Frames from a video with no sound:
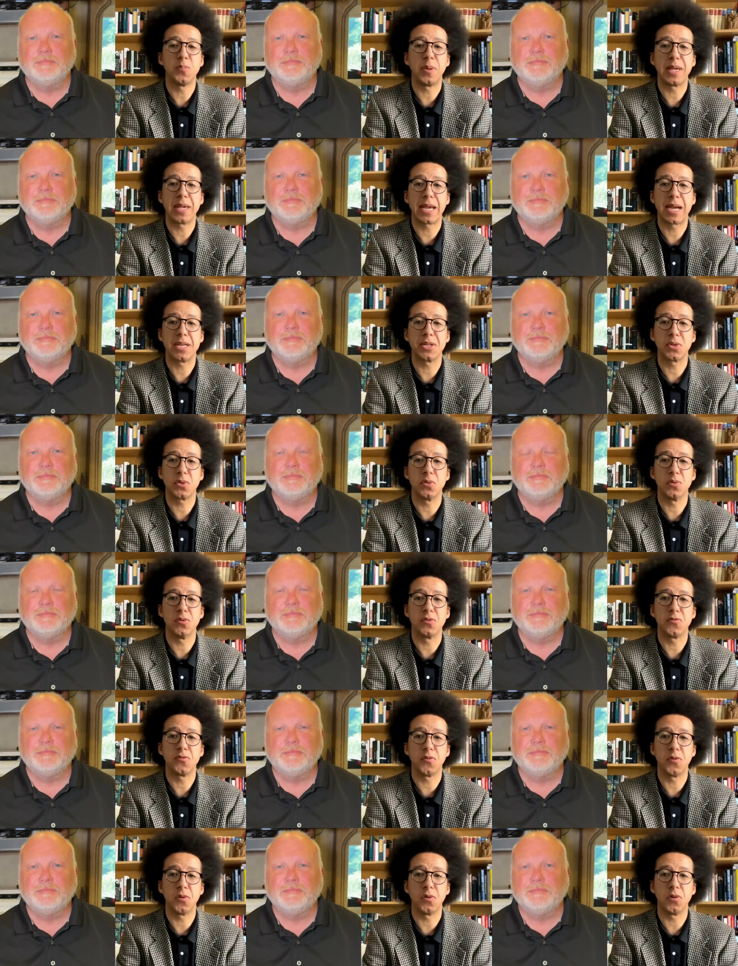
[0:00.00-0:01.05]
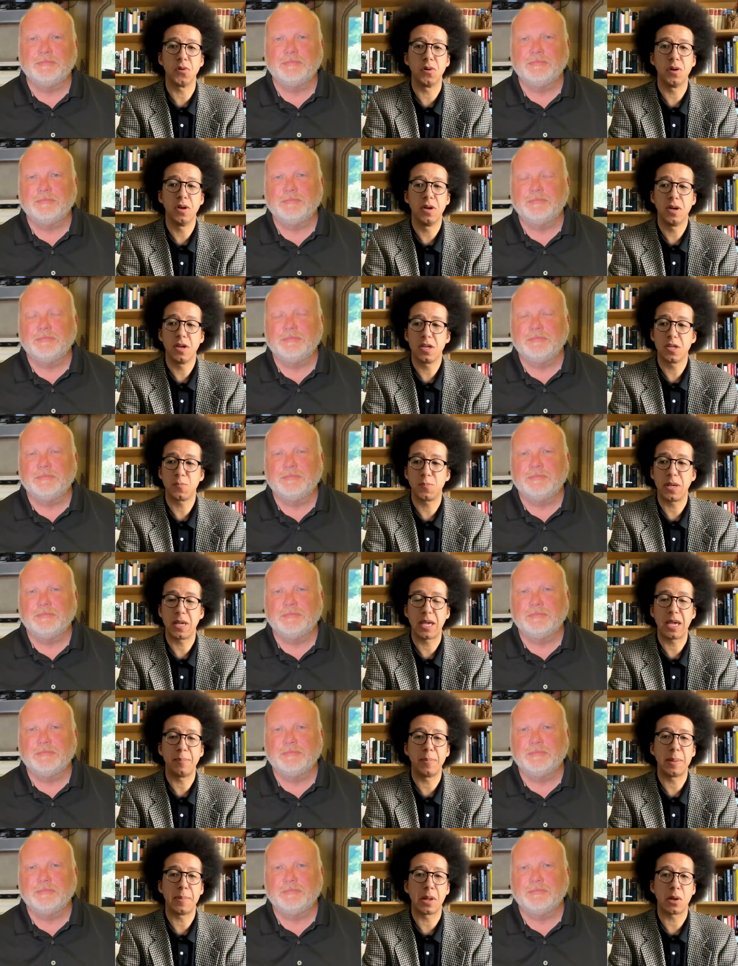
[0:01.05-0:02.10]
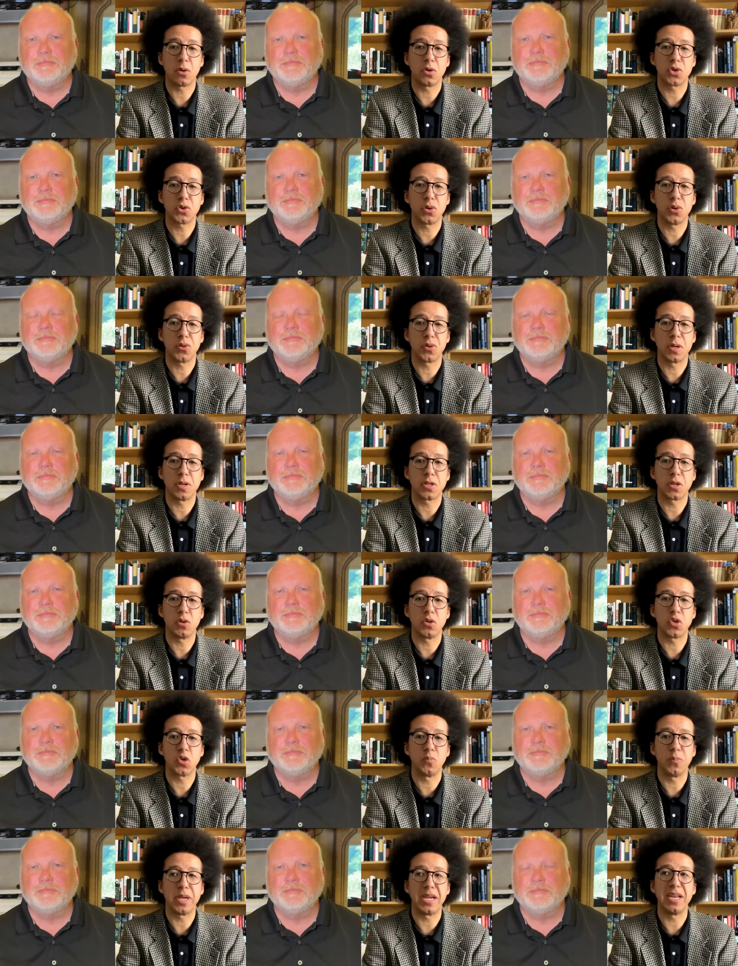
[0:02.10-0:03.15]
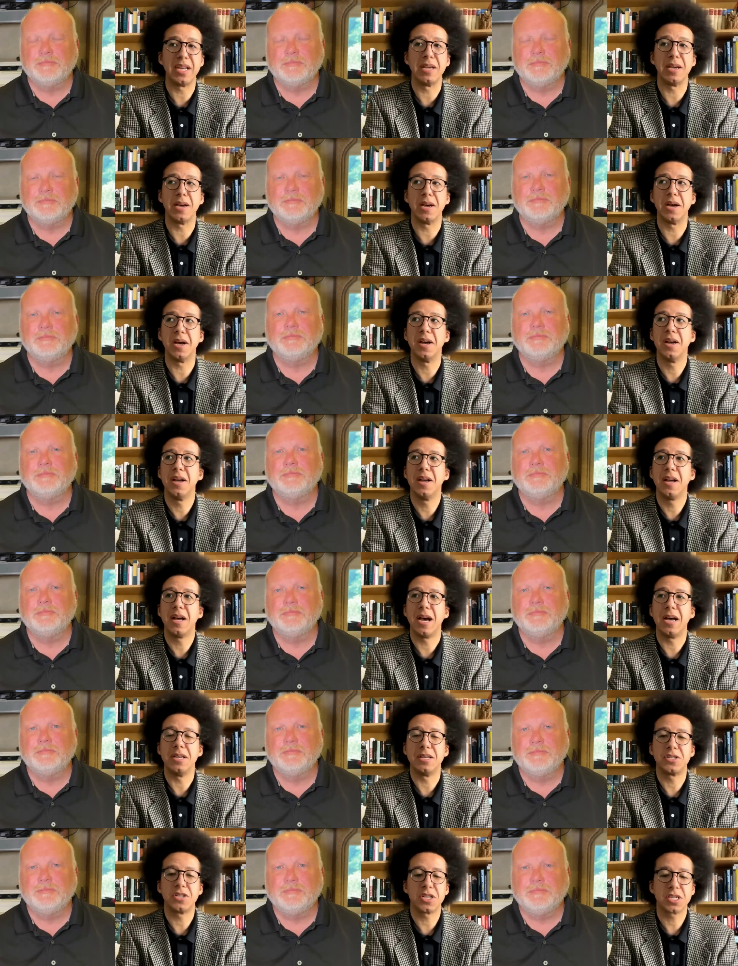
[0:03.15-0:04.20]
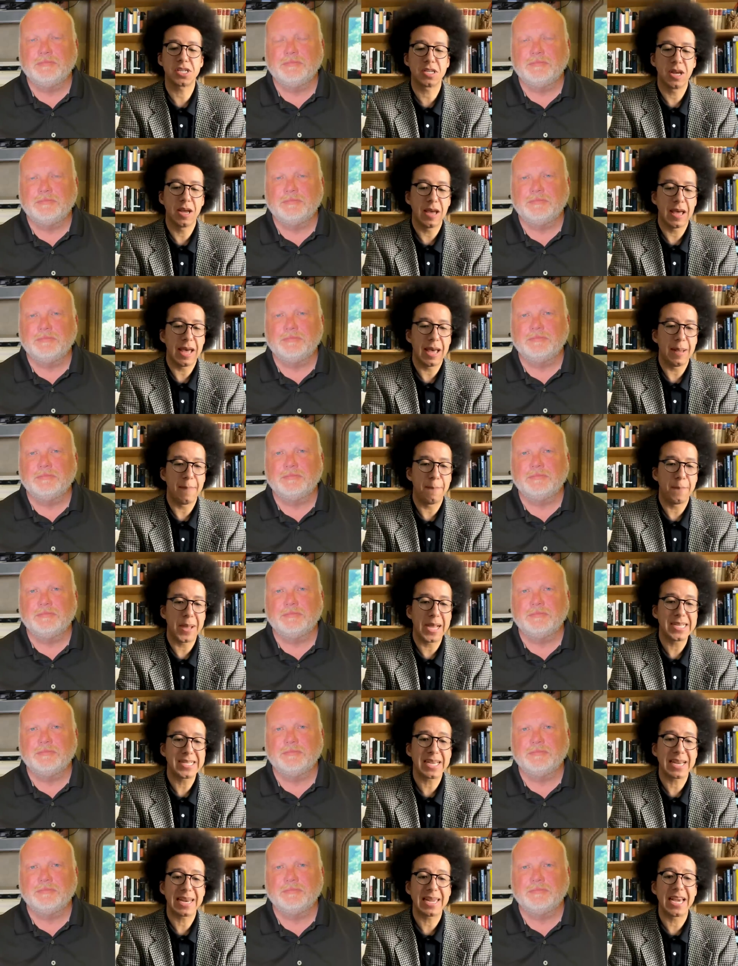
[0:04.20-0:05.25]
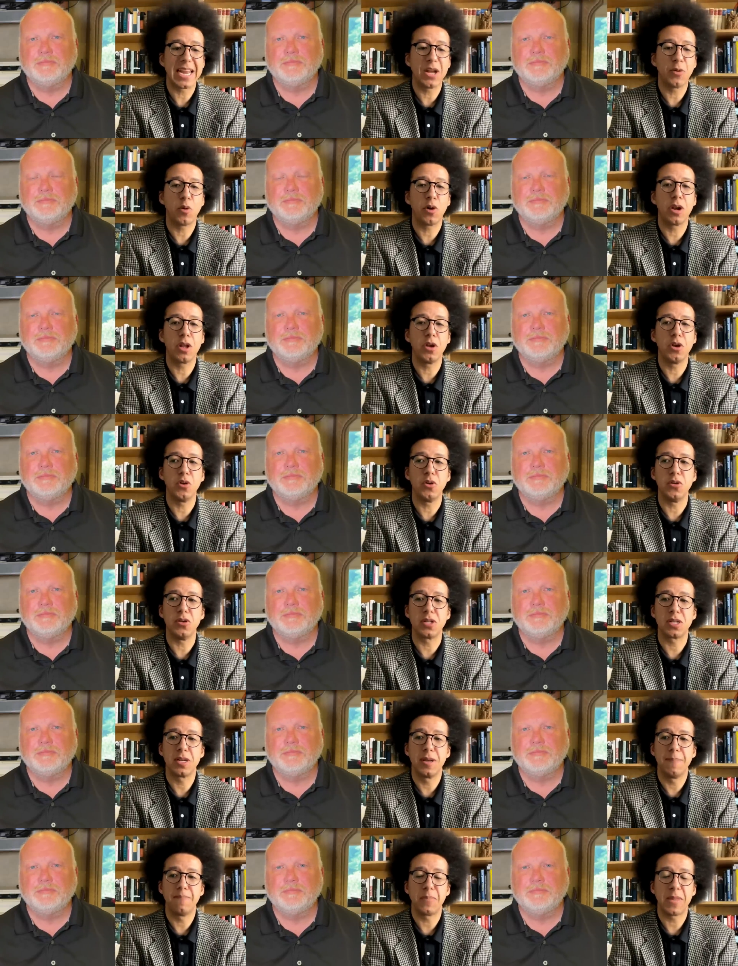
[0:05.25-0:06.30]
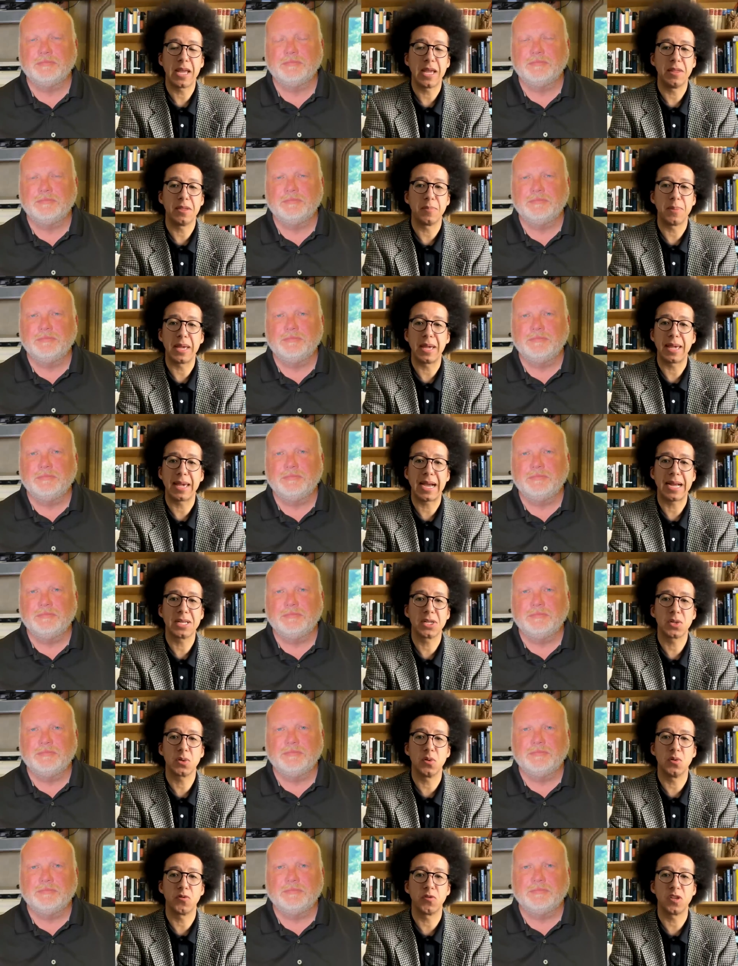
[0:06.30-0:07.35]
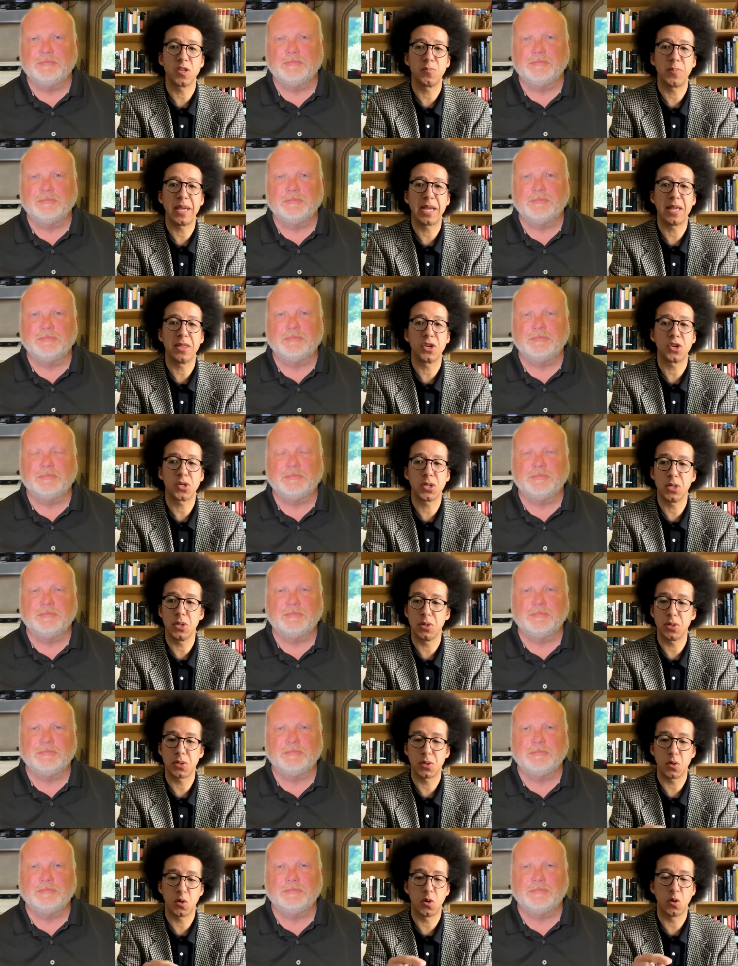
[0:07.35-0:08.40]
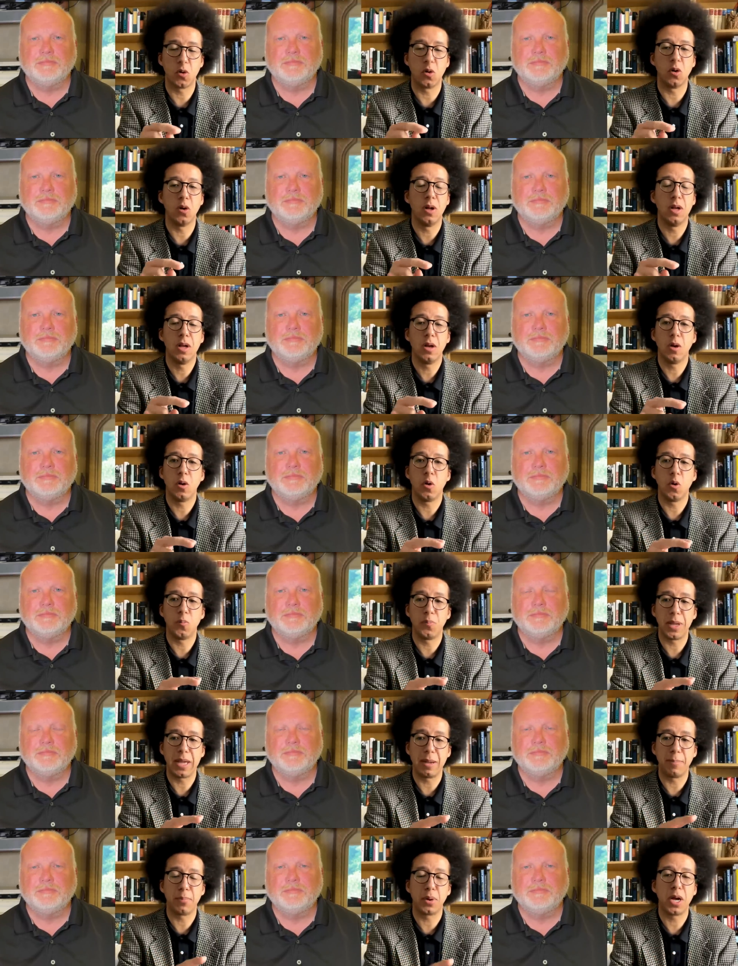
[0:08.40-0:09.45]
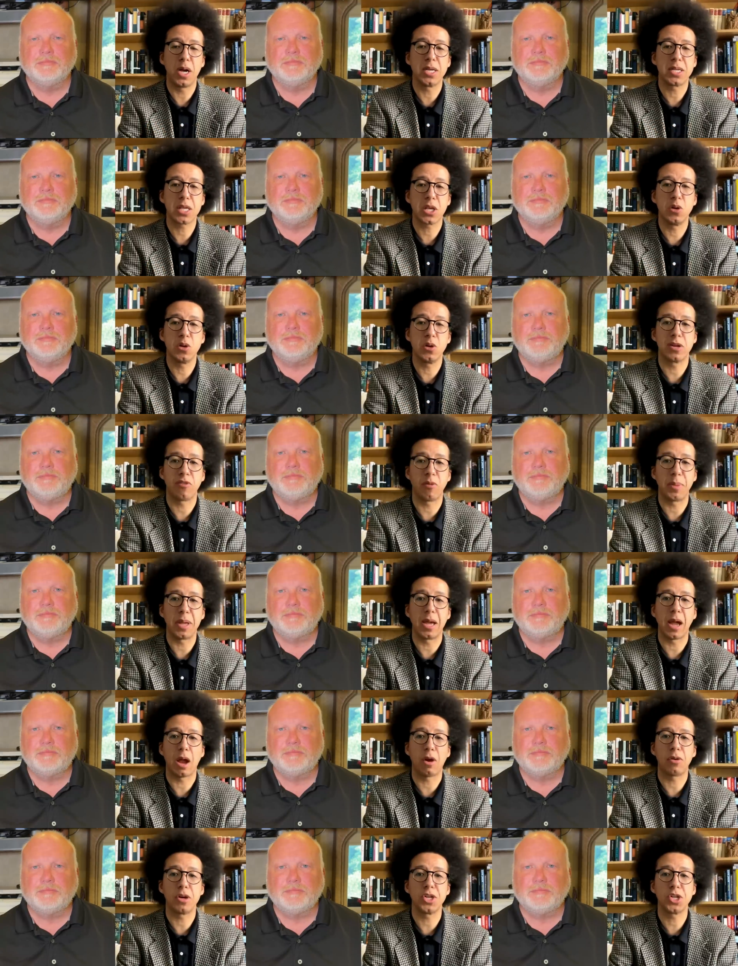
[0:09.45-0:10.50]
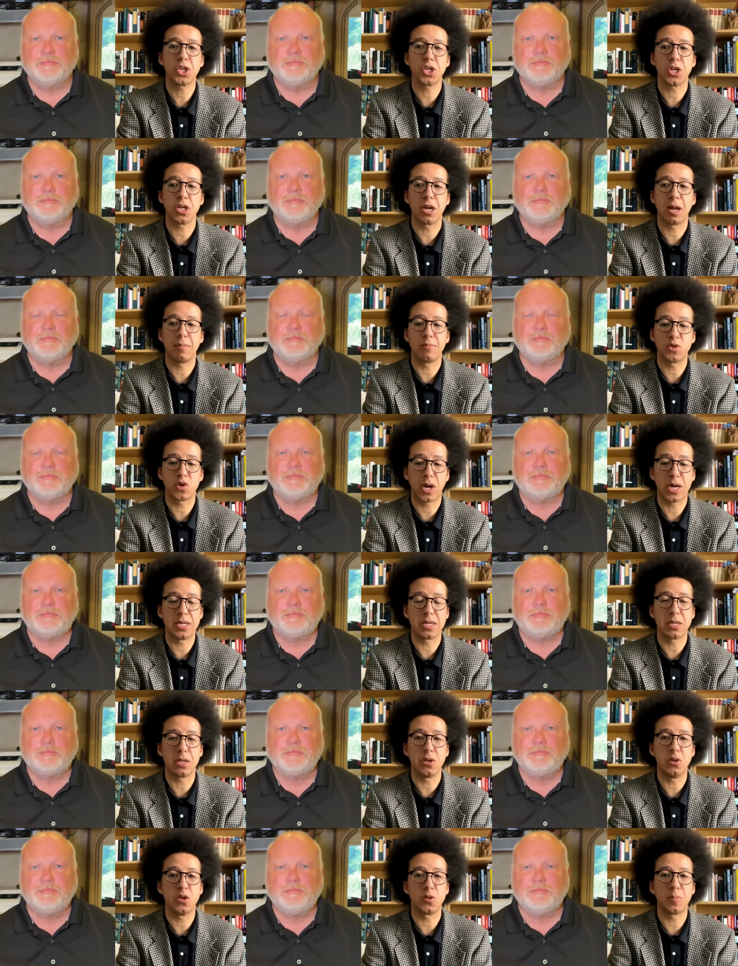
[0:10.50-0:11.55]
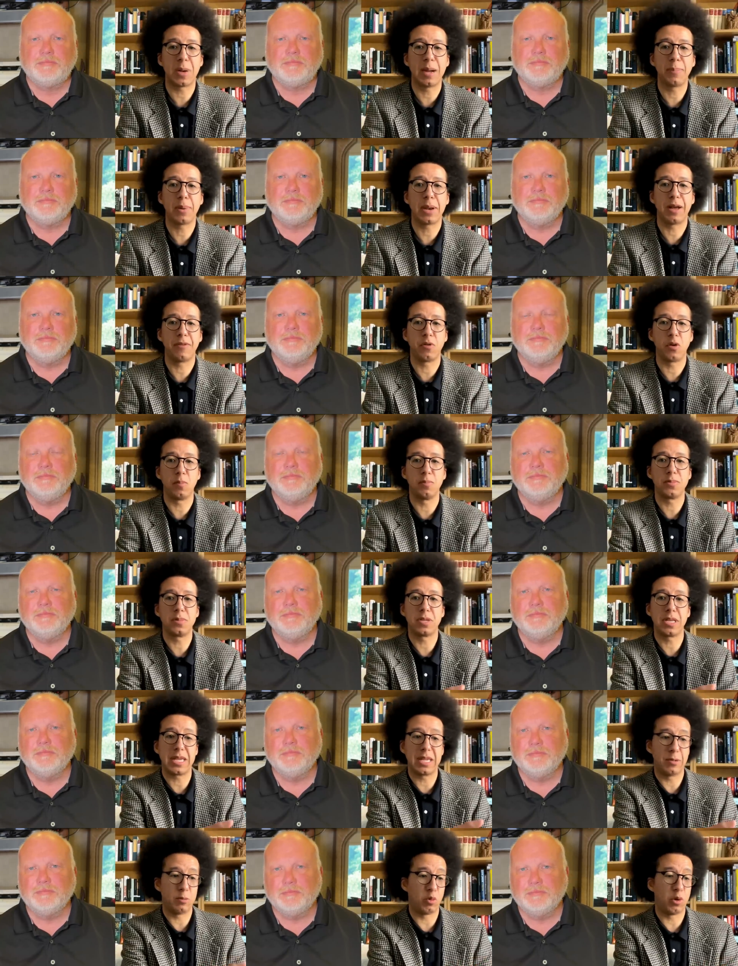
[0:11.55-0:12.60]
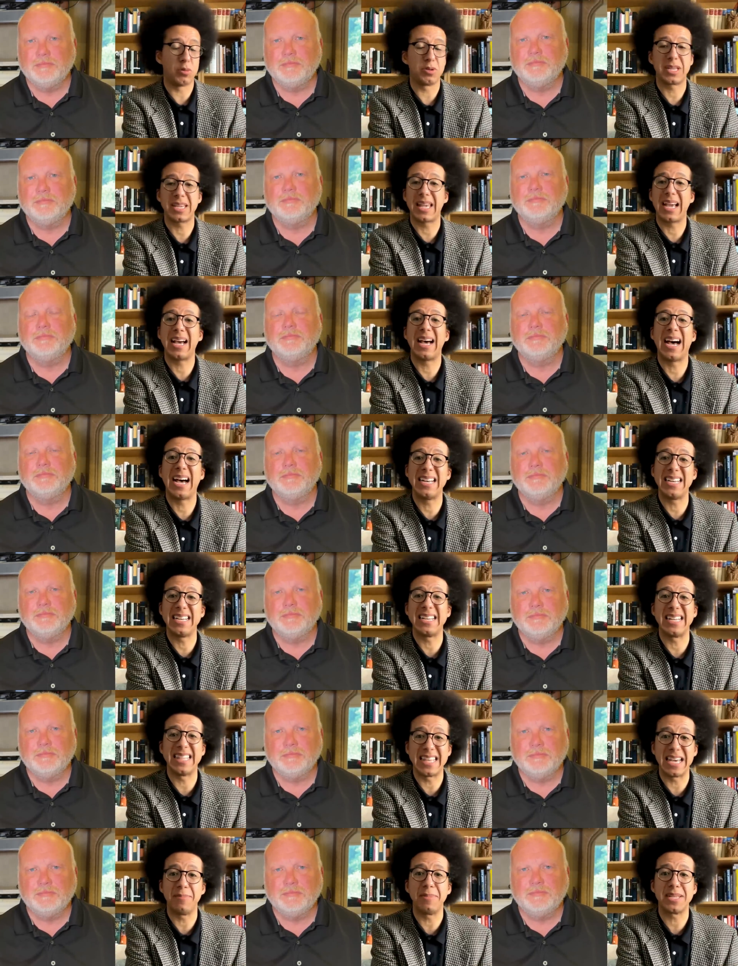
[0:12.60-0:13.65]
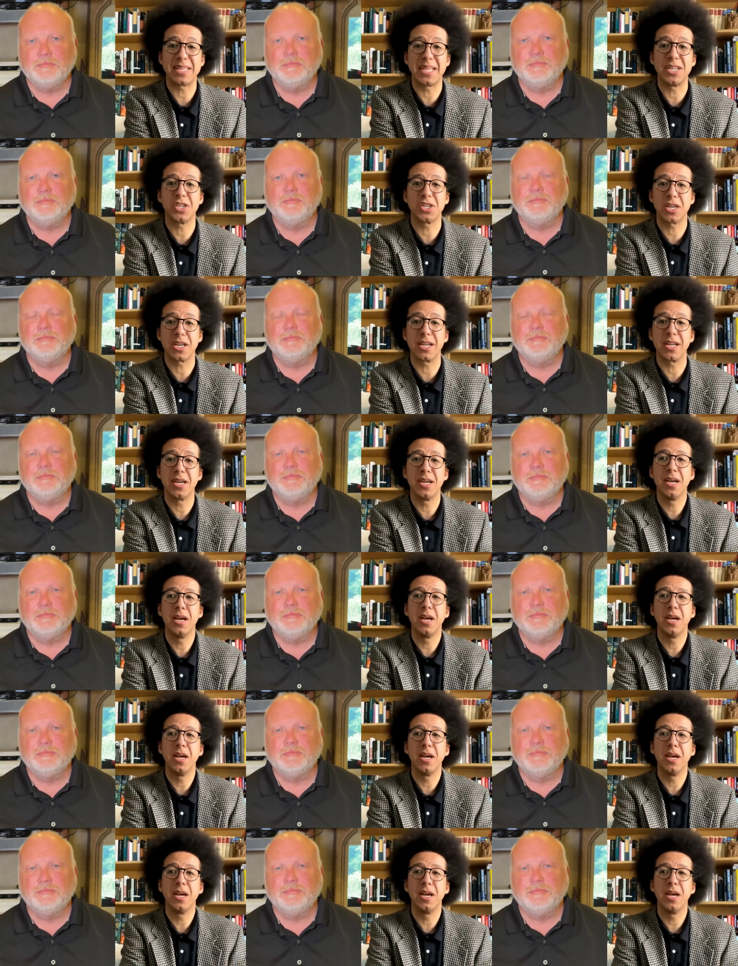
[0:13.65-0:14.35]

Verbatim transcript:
Speaker 1: been cancelled for speaking biblical truth on social media, and just basically anyone who's either being cancelled for speaking the truth or or being persecuted for being a Christian. I'm trying to use my platform to well to get, hand it to them essentially,